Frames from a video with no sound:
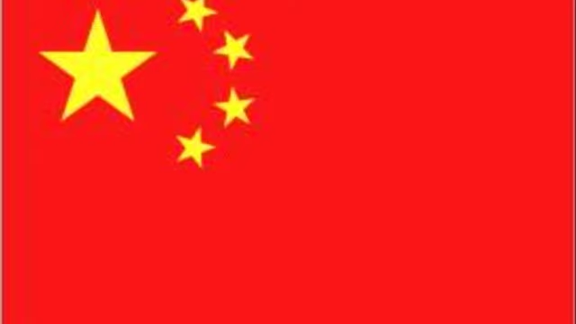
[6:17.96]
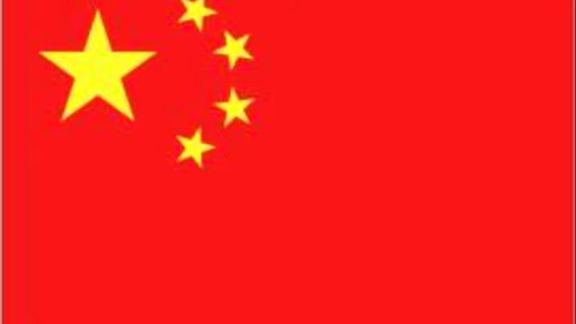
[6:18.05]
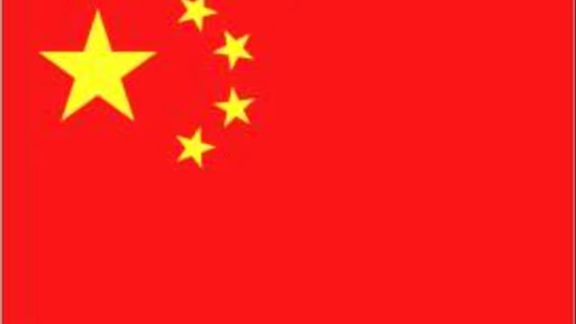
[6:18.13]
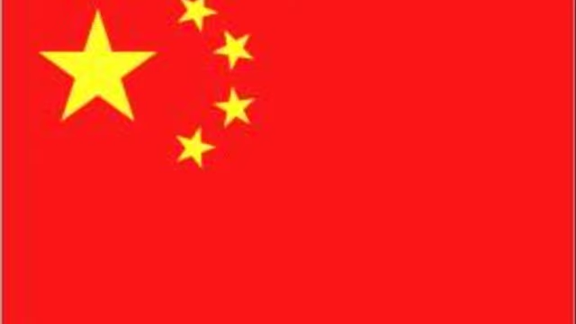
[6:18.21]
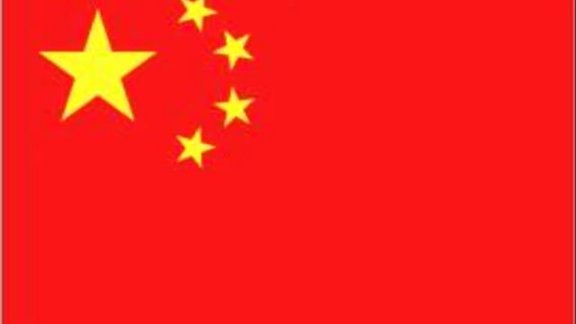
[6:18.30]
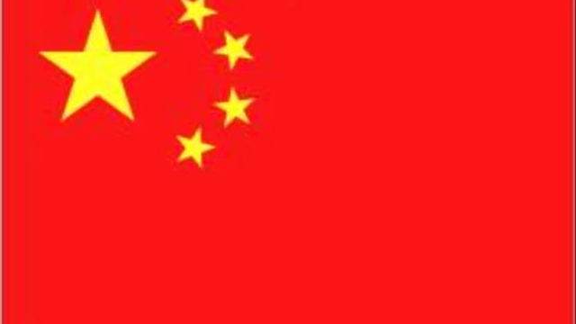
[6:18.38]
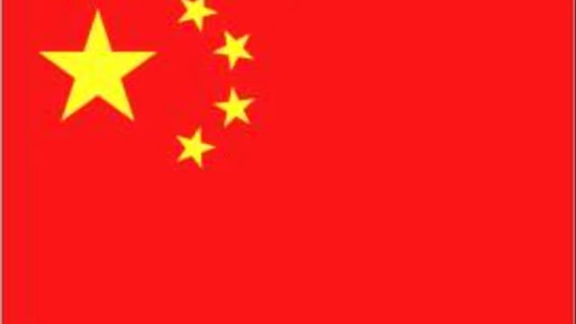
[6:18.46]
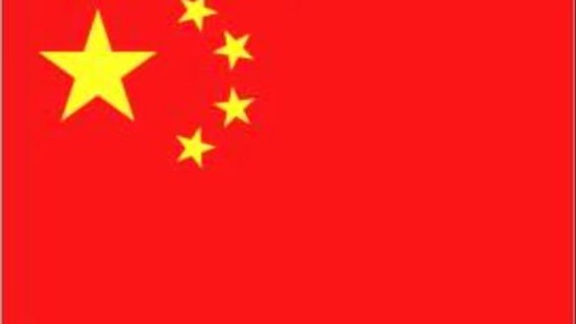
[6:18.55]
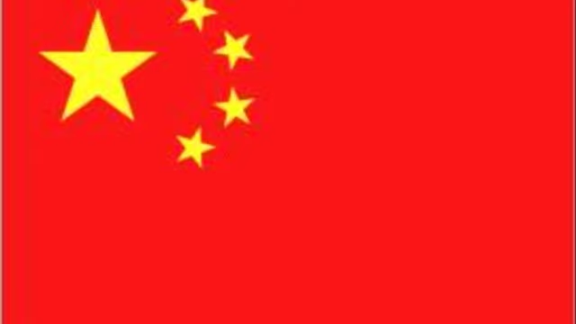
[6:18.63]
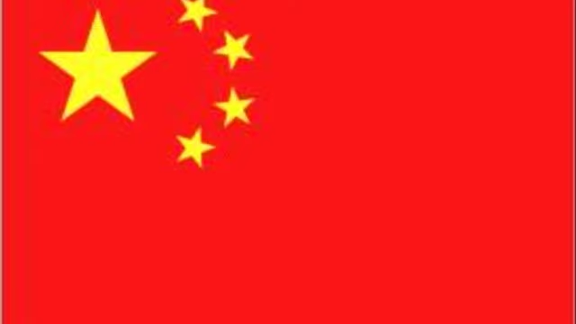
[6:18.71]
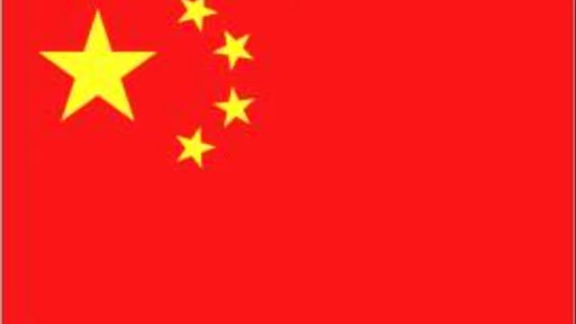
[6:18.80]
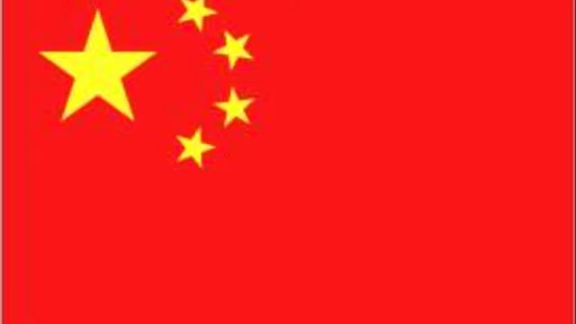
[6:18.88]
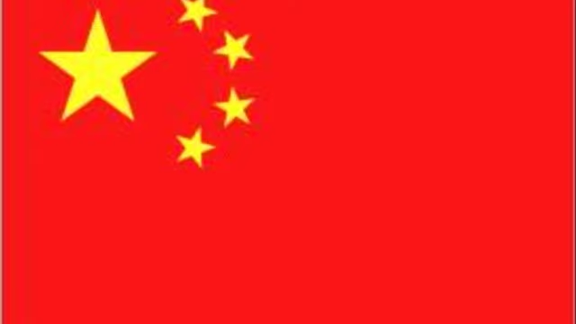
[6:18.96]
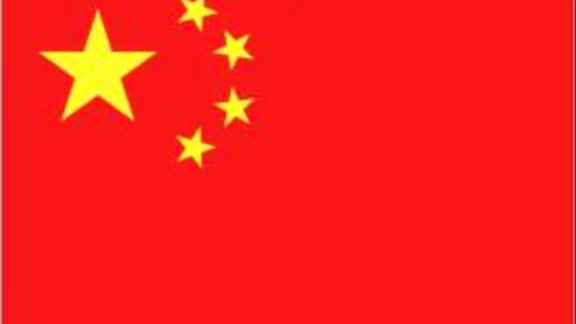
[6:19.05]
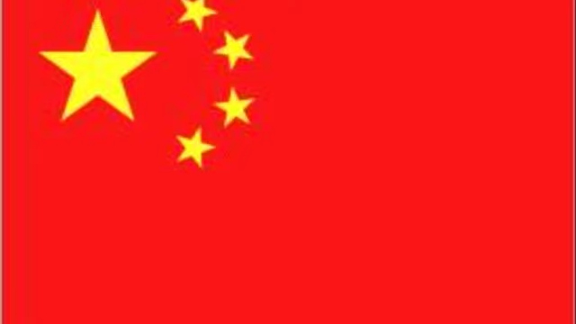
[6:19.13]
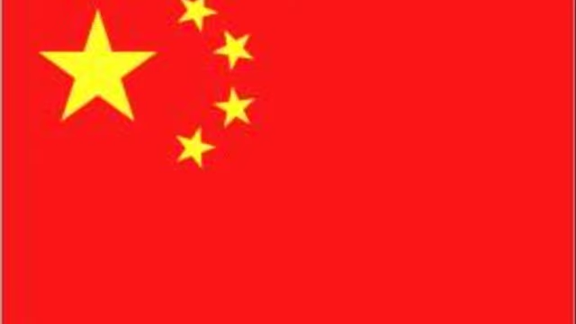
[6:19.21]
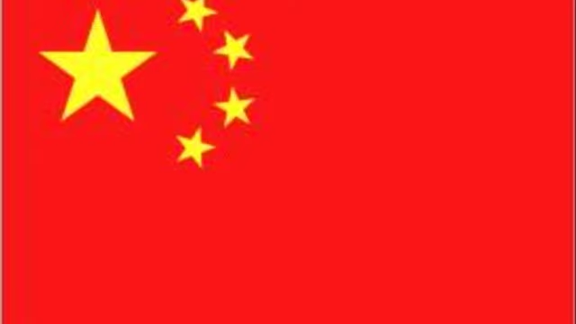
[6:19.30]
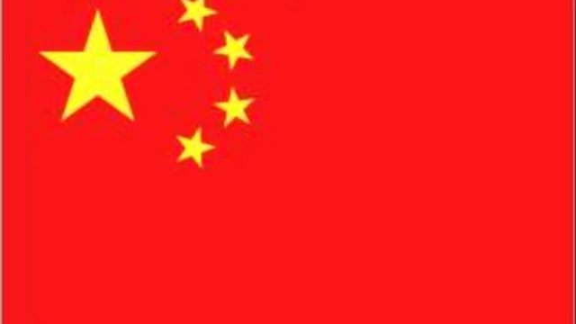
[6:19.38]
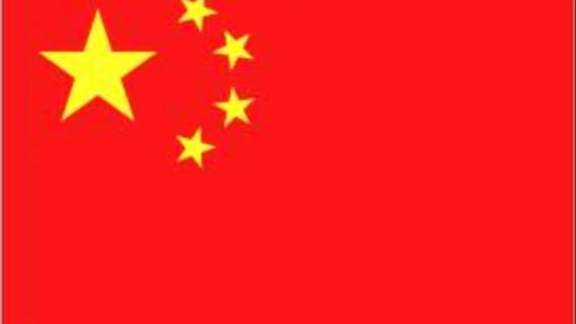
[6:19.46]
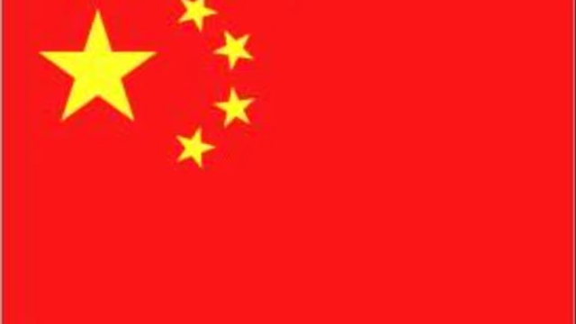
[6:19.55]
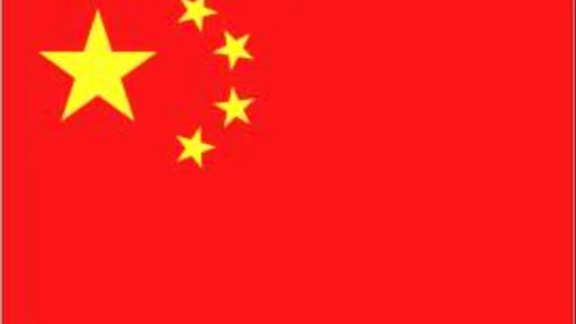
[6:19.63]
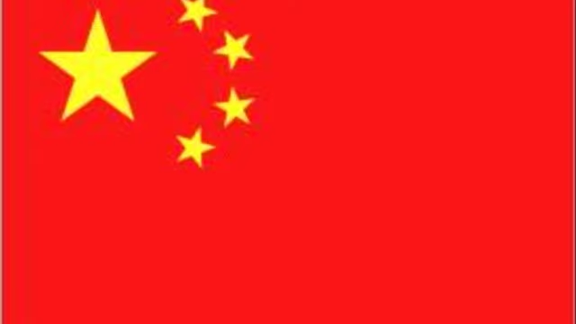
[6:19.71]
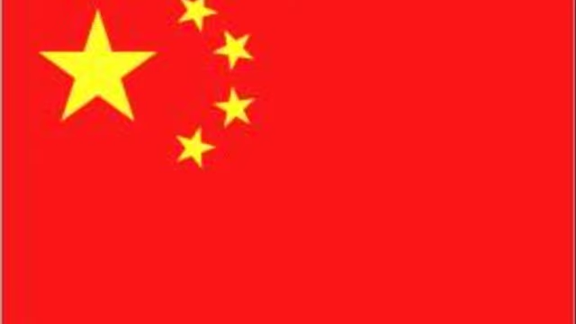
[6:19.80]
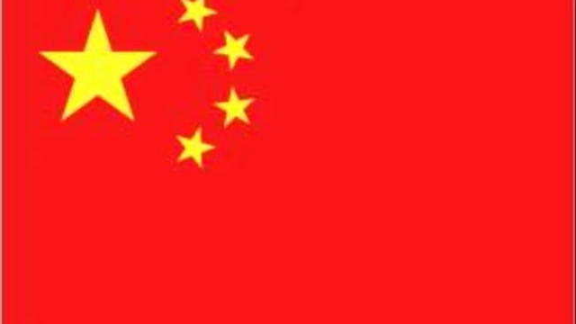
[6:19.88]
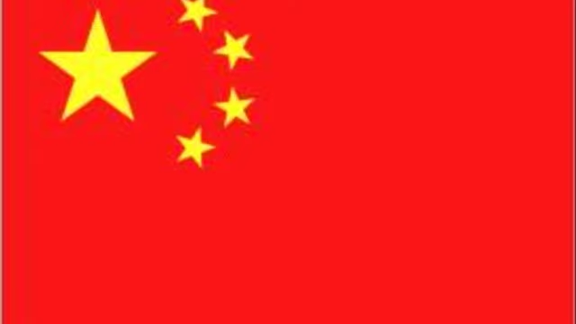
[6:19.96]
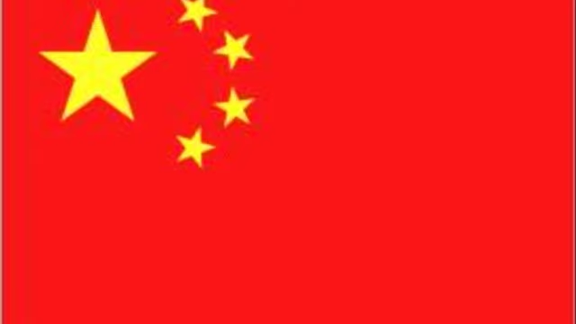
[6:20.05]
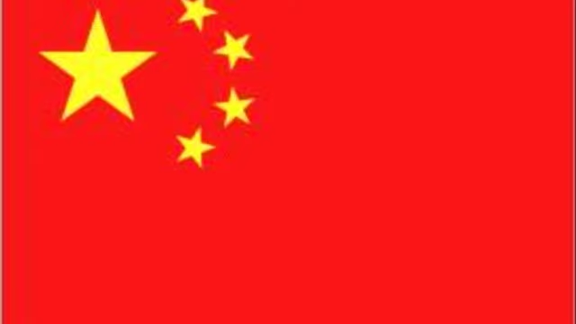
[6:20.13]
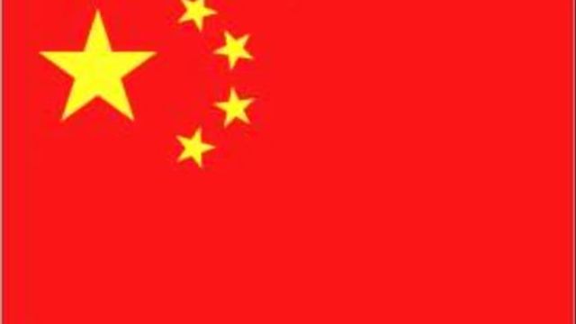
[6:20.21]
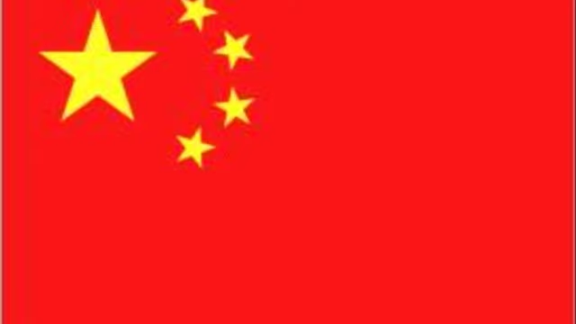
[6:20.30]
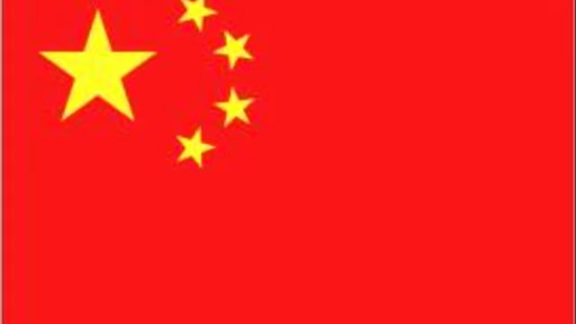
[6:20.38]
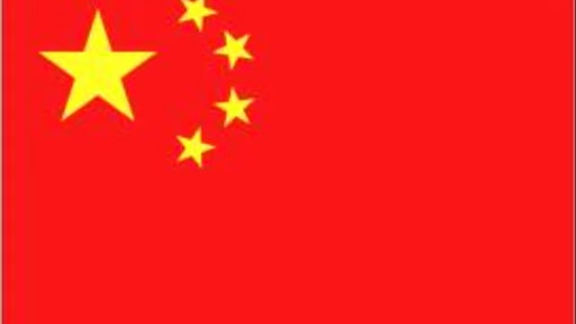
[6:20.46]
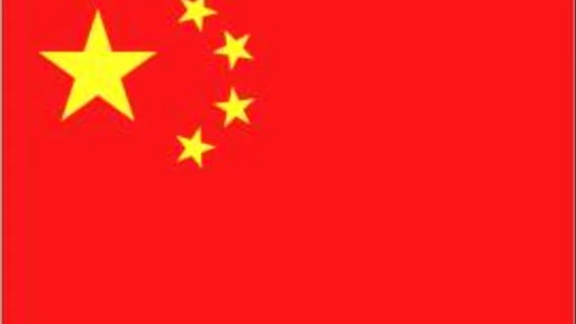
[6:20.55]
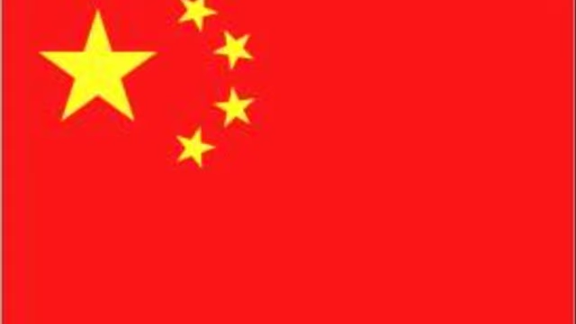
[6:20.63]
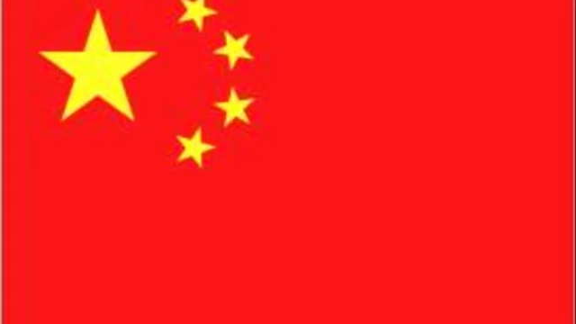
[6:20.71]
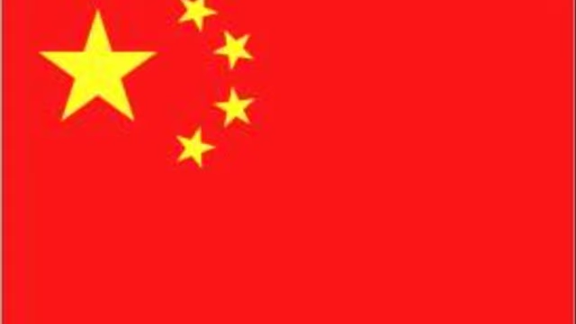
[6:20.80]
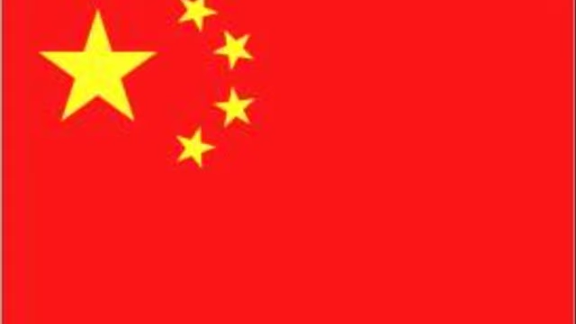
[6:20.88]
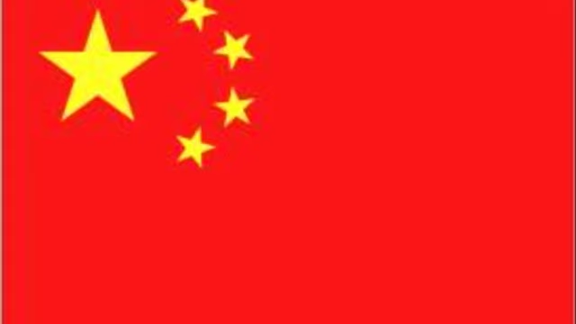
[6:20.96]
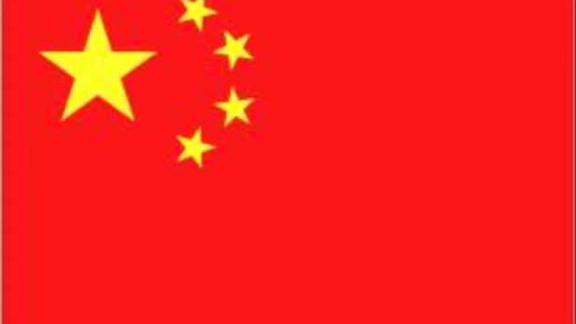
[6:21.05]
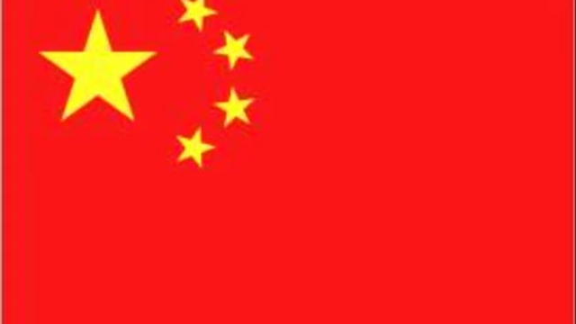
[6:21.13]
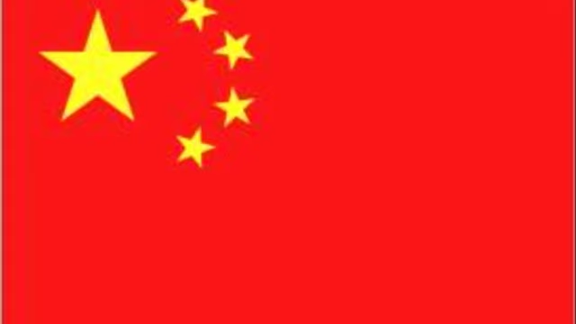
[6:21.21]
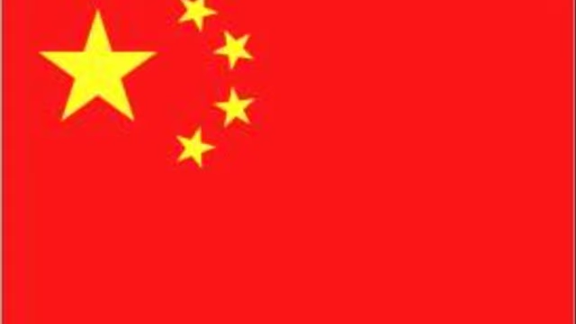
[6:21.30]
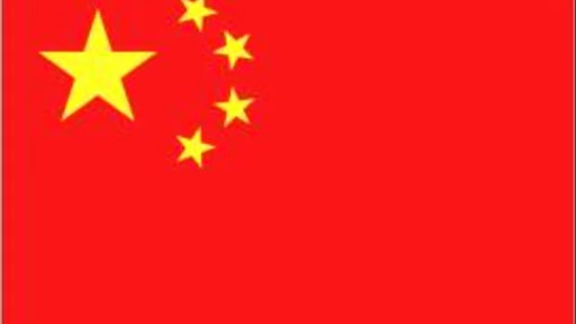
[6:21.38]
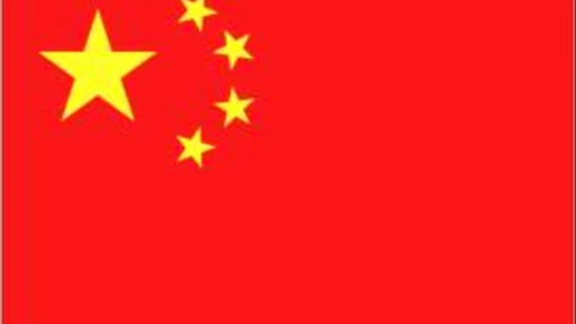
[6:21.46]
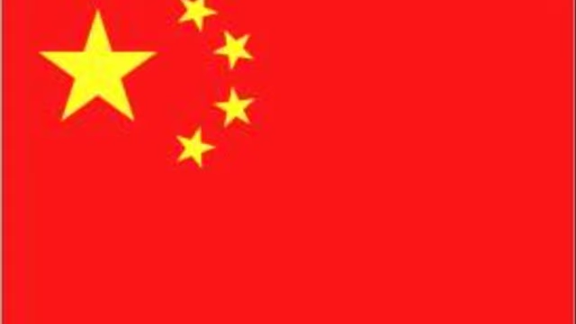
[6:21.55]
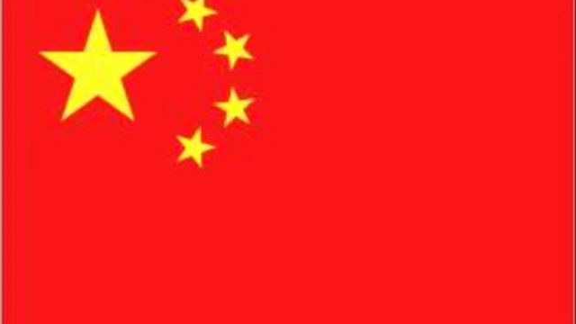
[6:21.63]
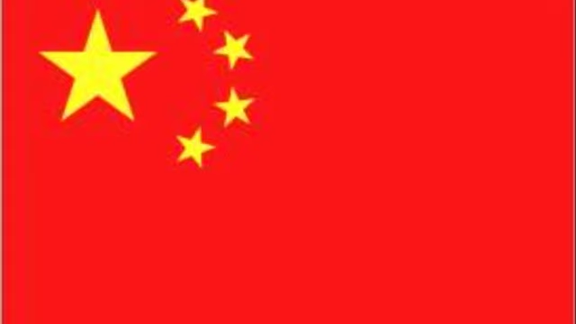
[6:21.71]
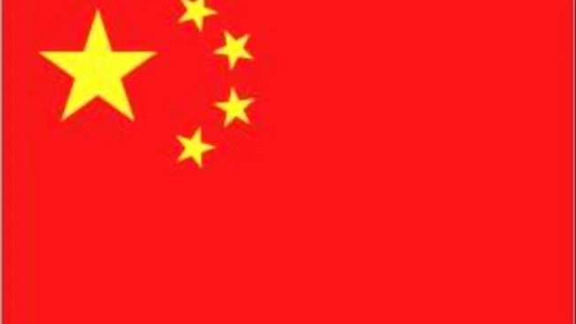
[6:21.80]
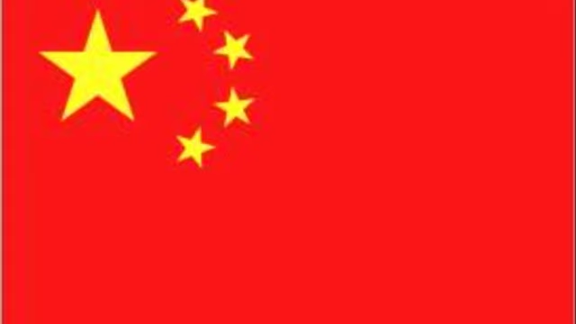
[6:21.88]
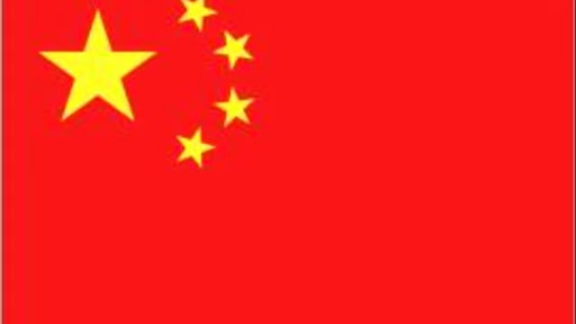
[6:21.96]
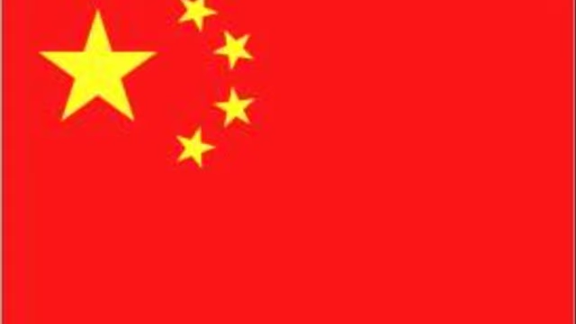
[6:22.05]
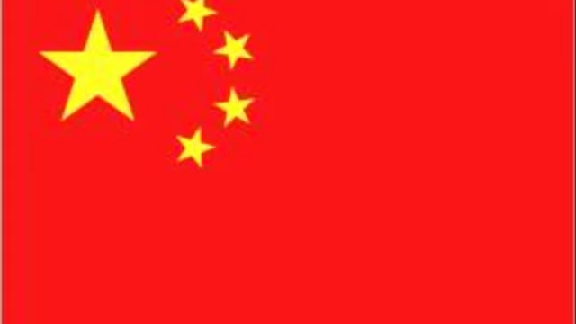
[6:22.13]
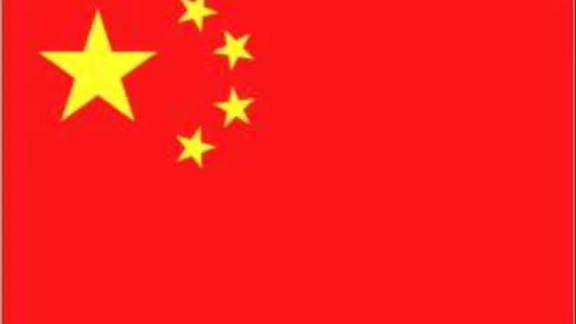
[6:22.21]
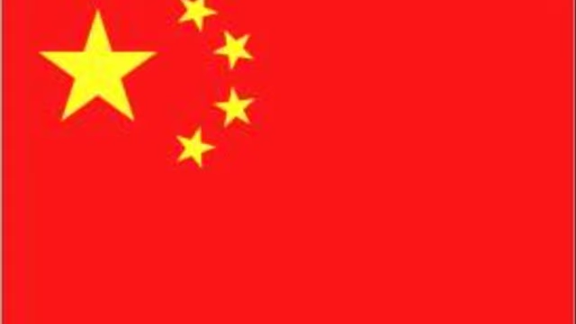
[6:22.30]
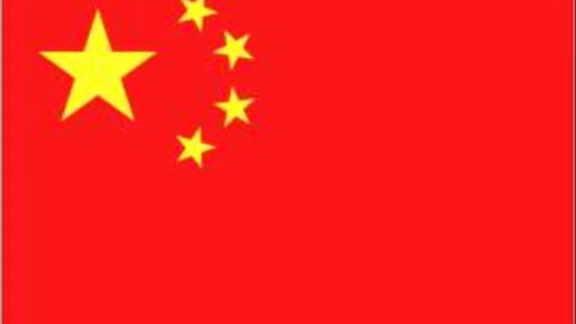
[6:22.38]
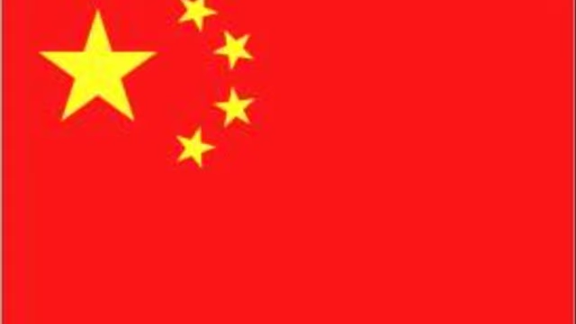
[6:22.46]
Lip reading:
(no speaker visible)